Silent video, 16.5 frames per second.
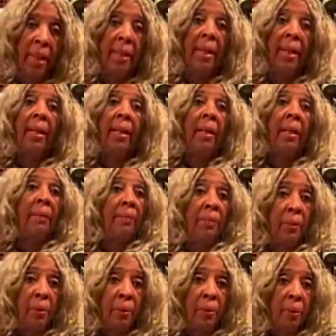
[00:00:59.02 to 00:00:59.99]
and I love
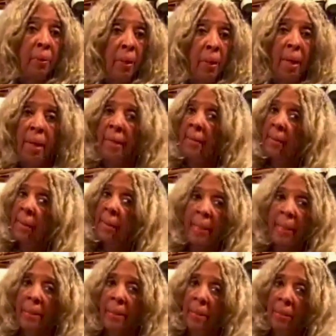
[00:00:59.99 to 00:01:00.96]
you
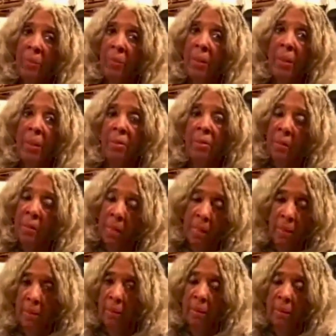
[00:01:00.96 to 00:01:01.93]
exactly the way you are.